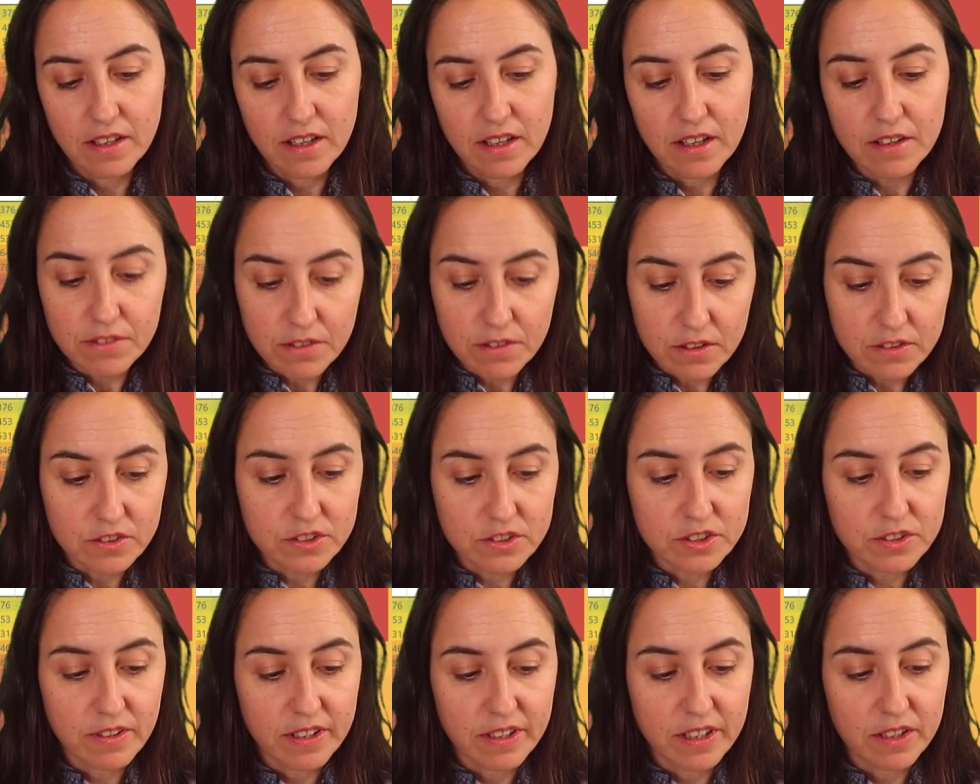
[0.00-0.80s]
it
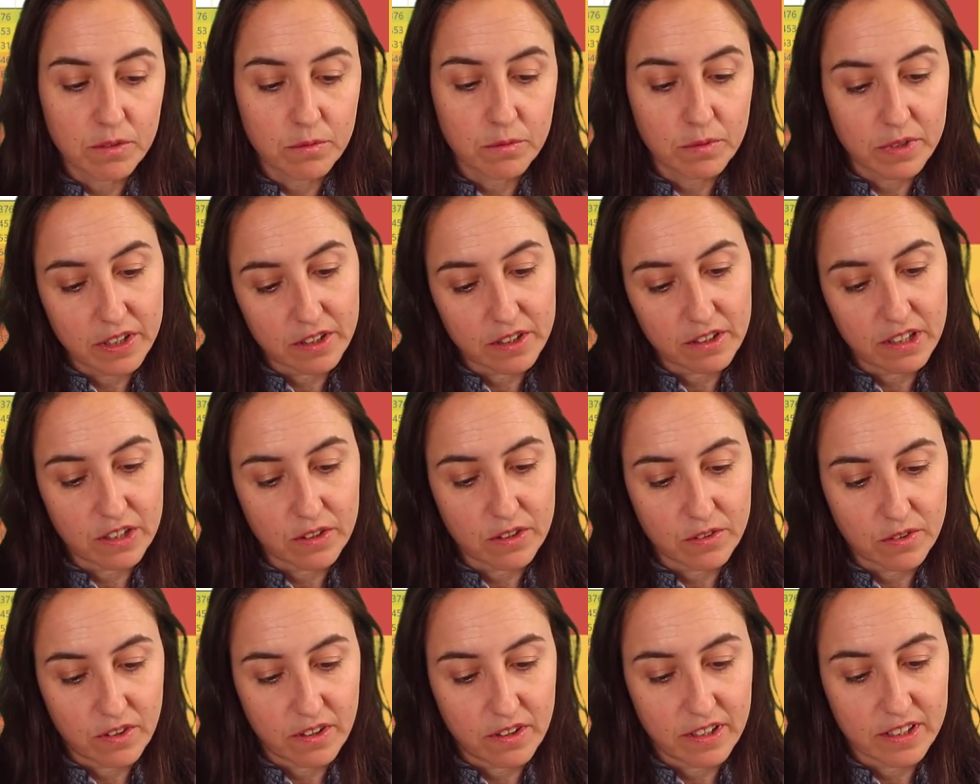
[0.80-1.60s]
filters green. When I
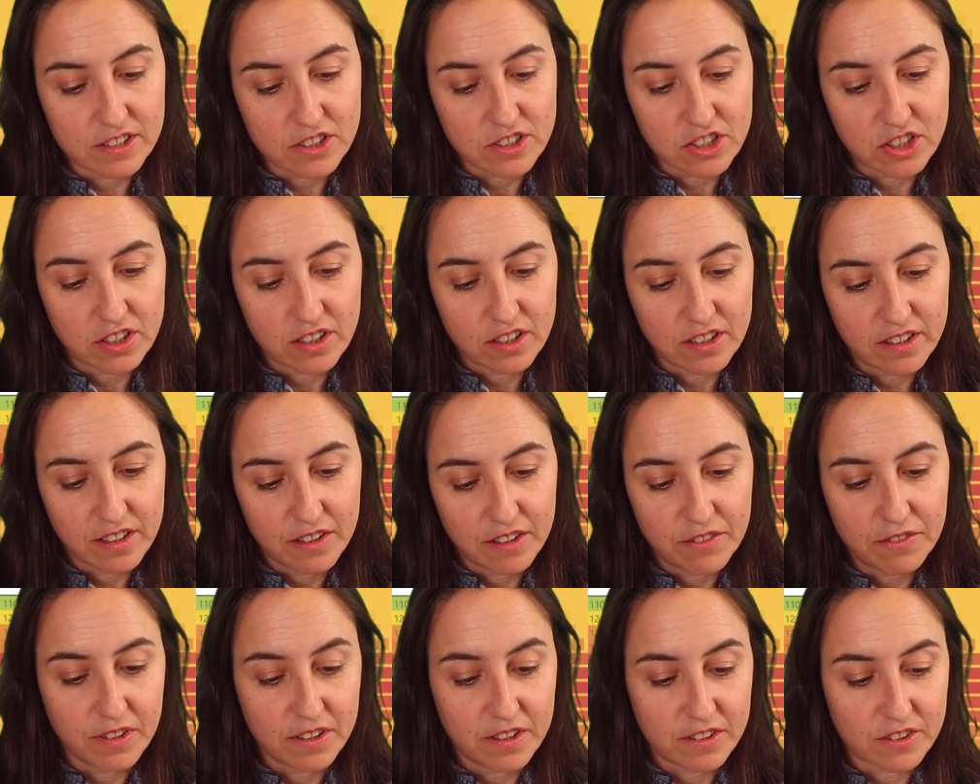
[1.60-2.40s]
click on orange,
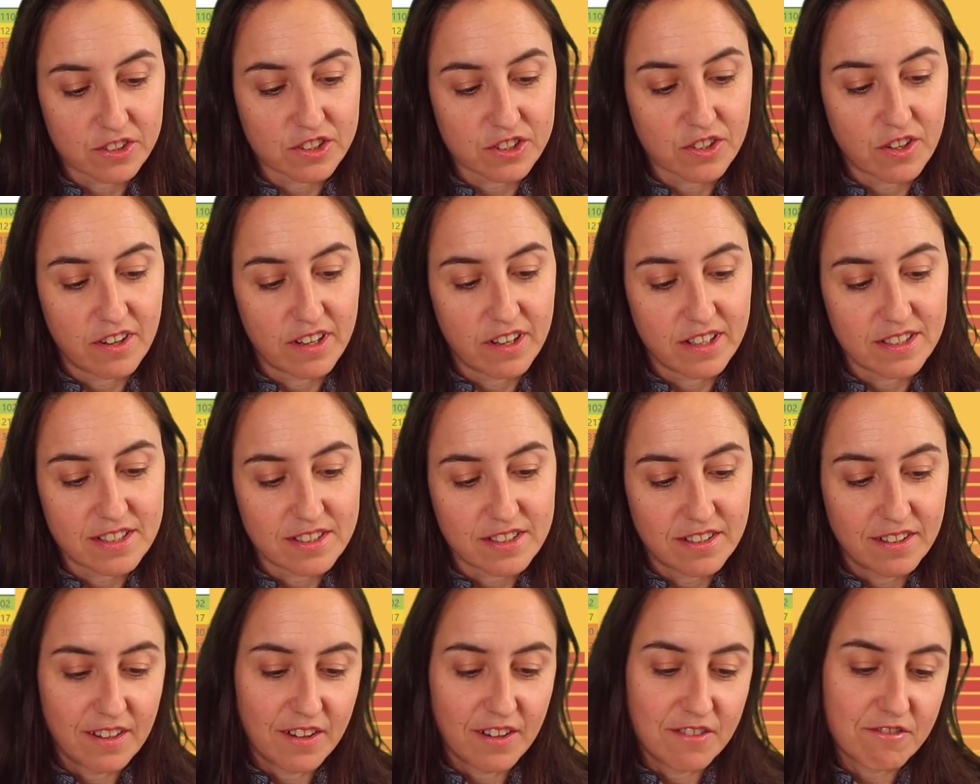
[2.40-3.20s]
it filters
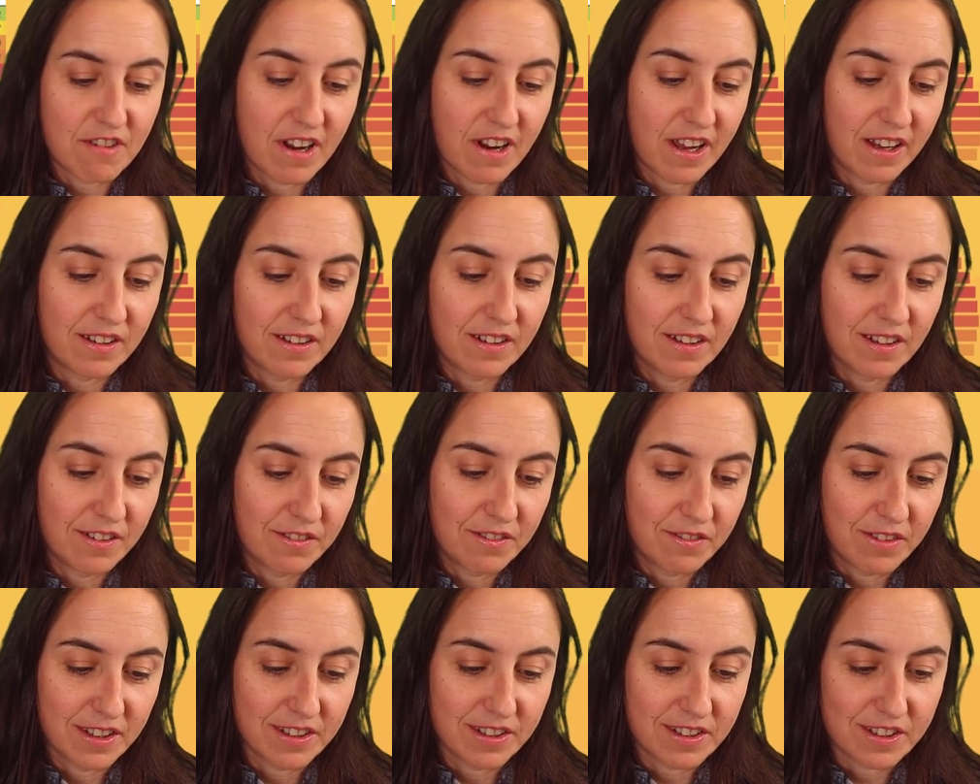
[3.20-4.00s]
orange, red
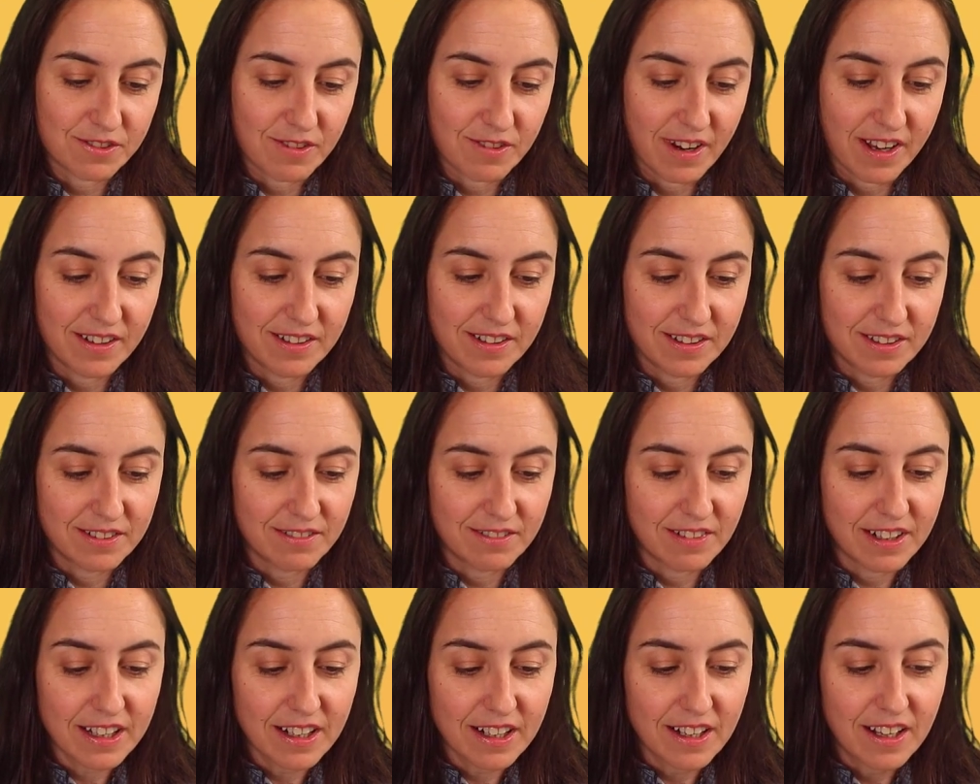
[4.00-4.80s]
filters red,
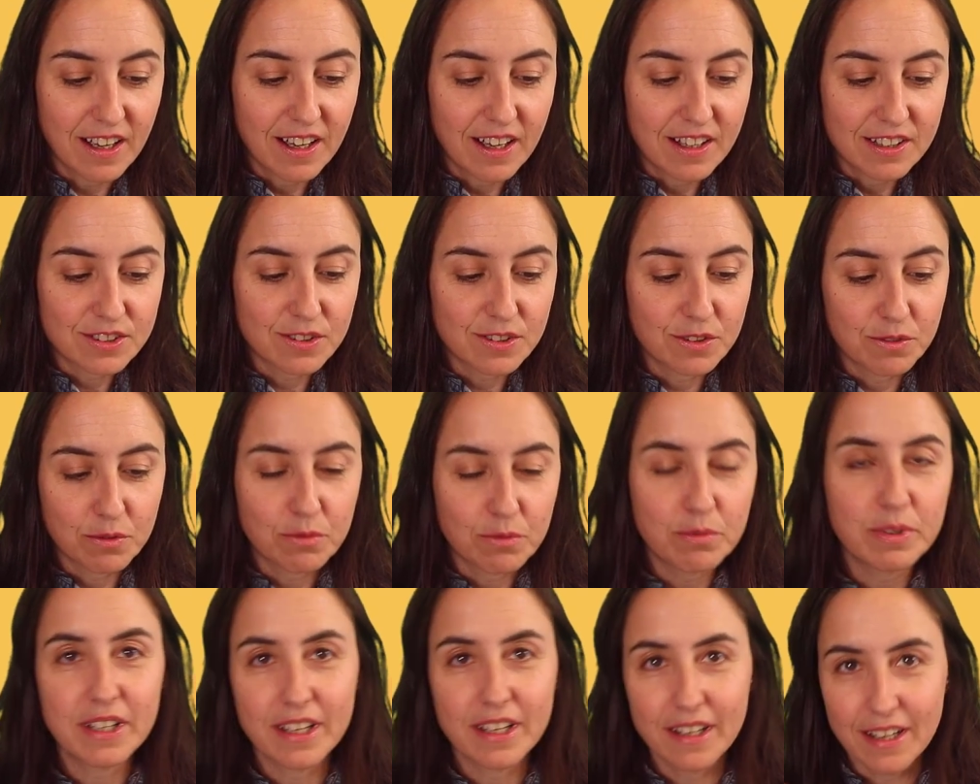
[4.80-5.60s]
right? So
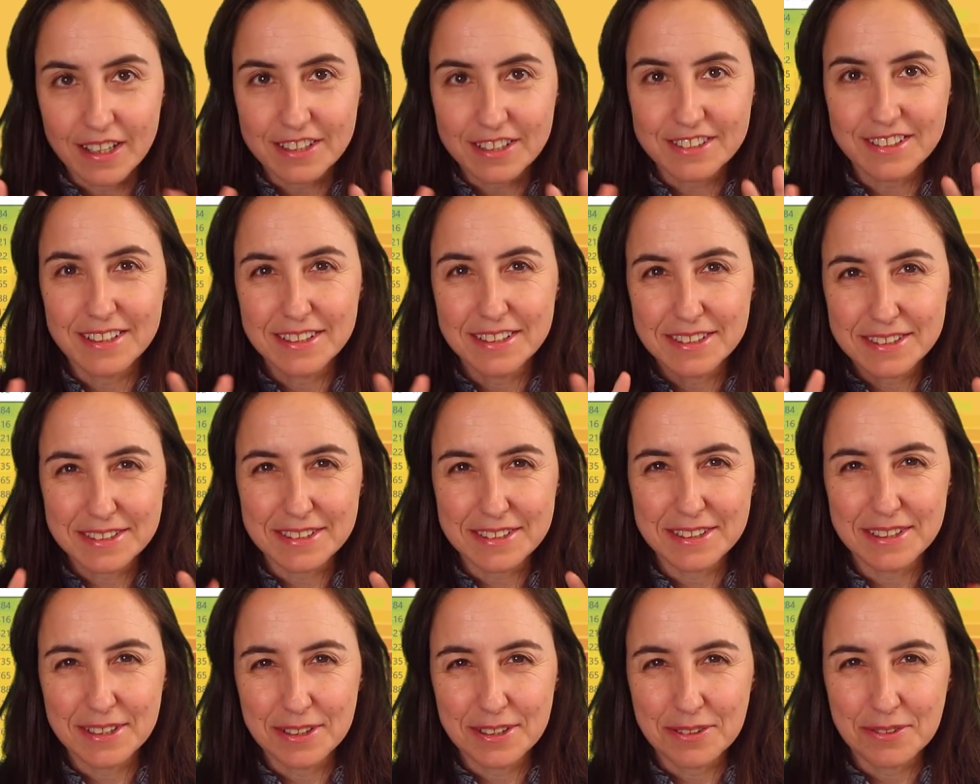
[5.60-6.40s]
we can actually
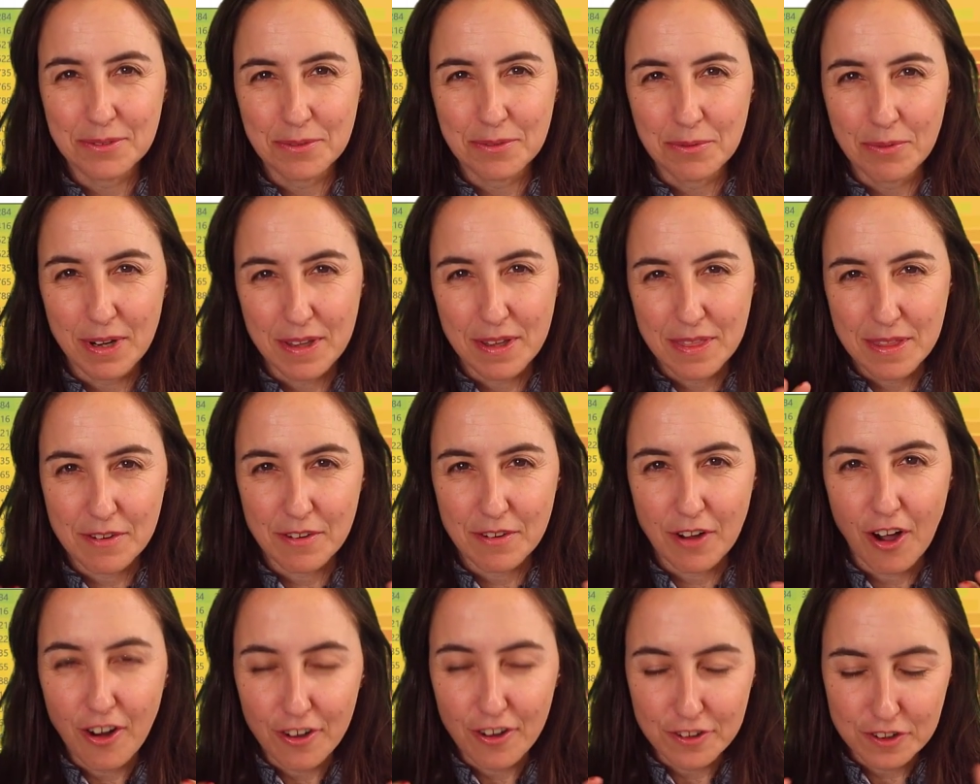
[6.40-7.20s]
see where the
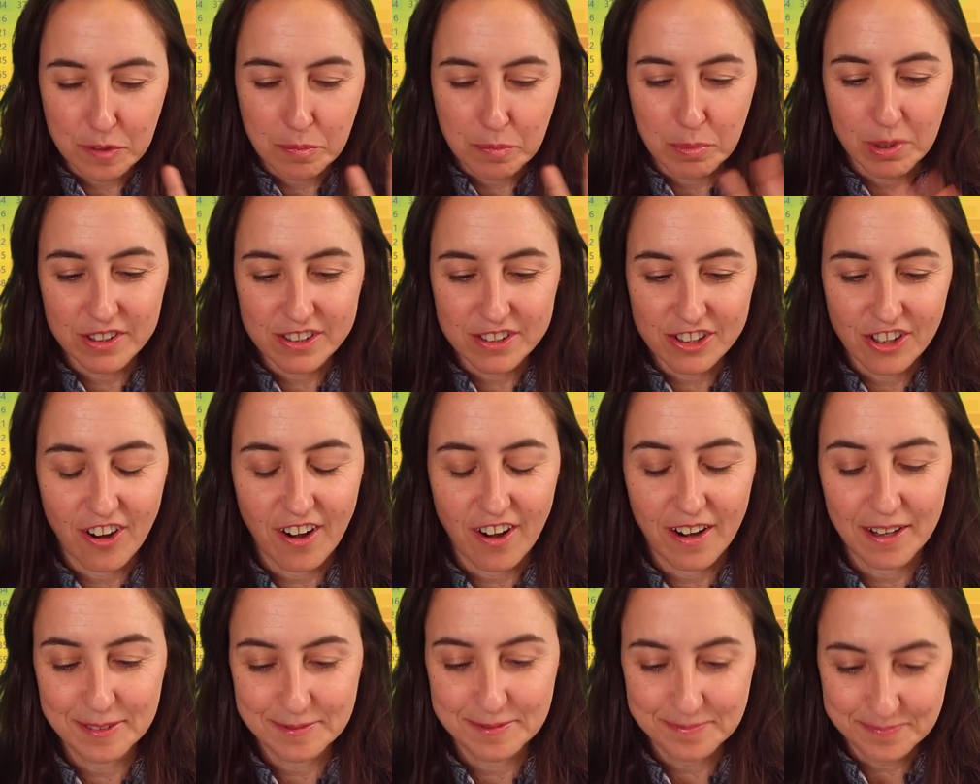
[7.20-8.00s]
hotspots are.